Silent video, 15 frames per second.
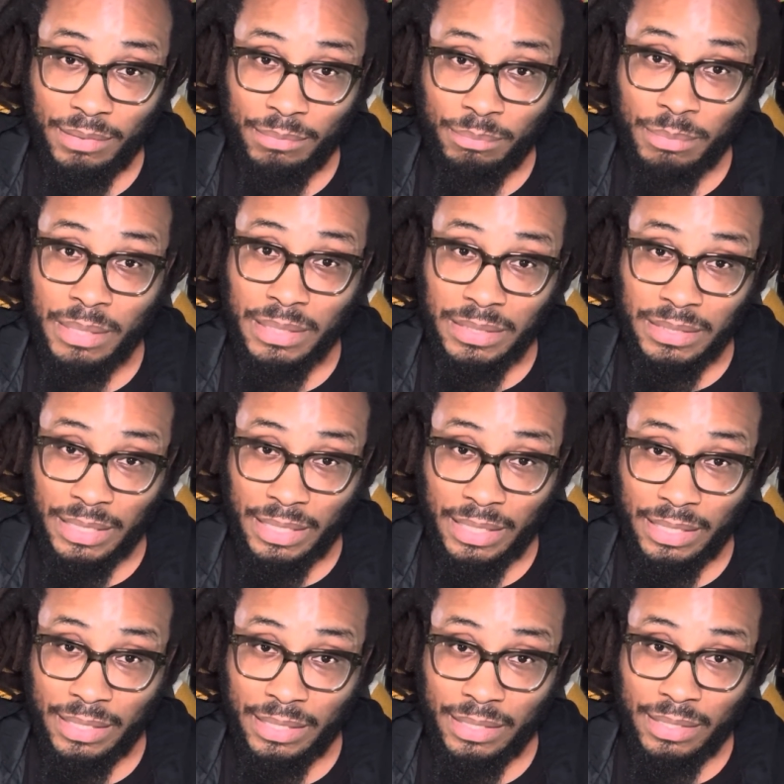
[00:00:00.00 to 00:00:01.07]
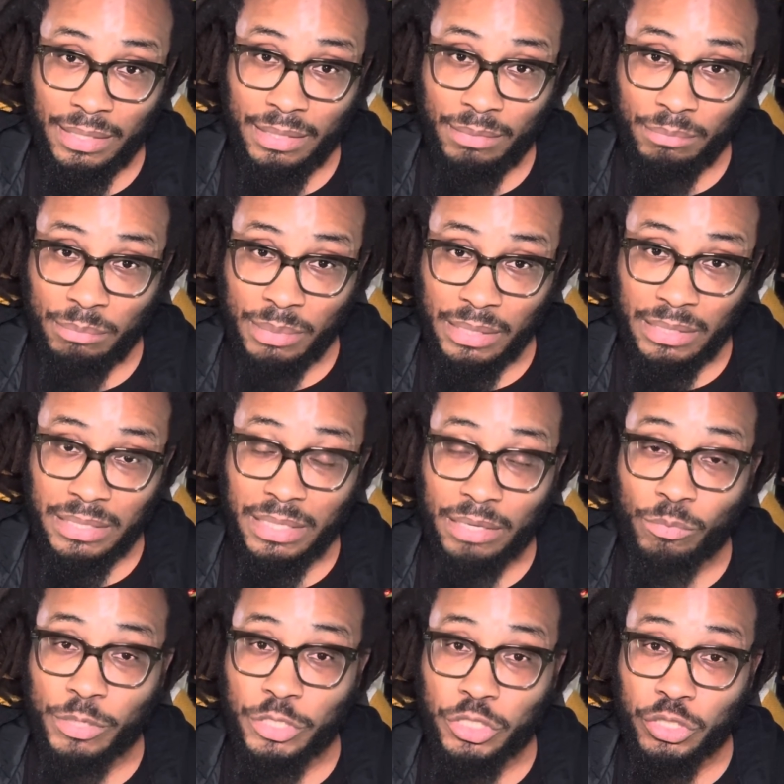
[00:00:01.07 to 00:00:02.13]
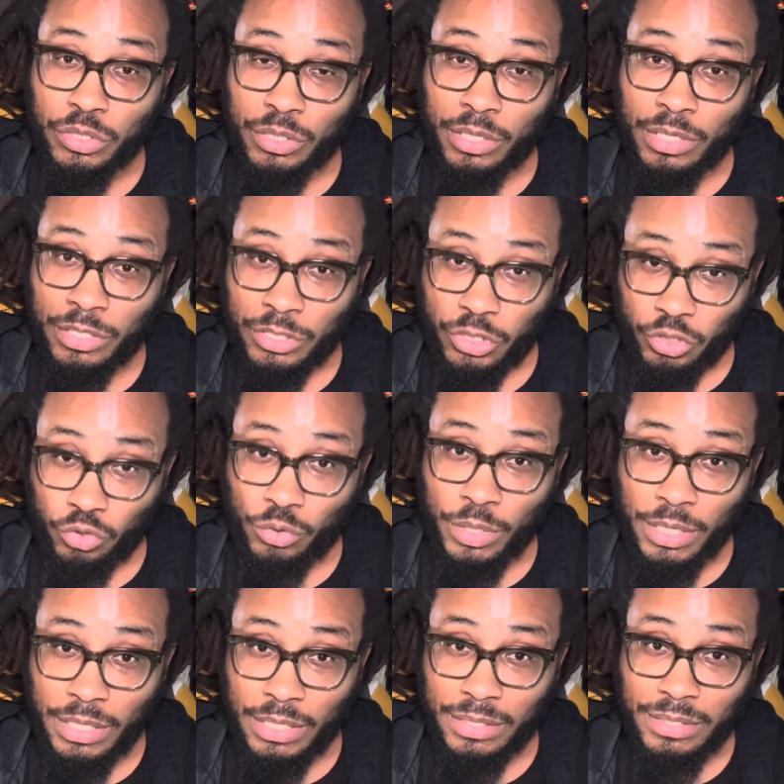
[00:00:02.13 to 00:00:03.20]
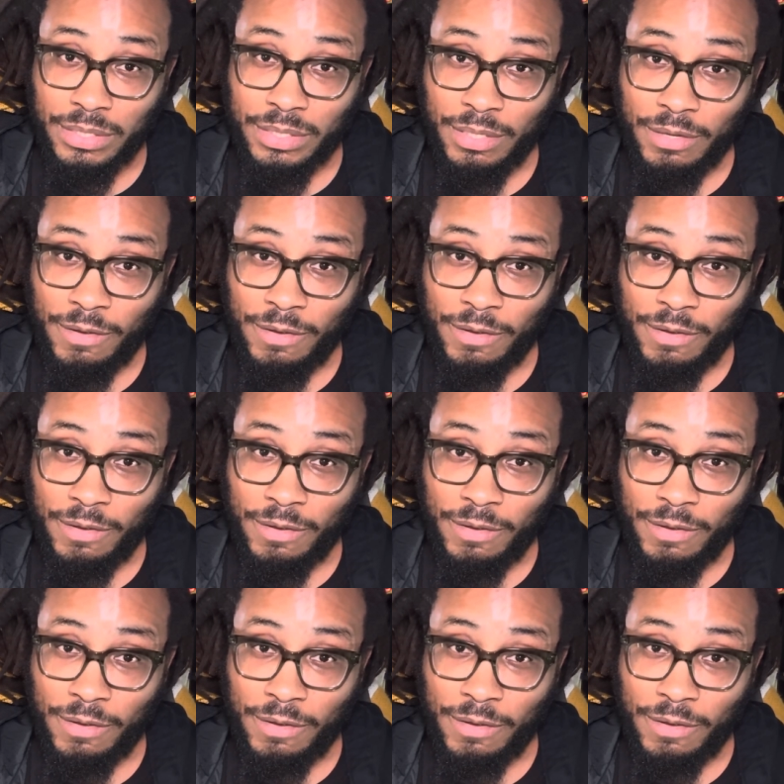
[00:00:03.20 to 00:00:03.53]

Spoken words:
miti, miti, which is trees.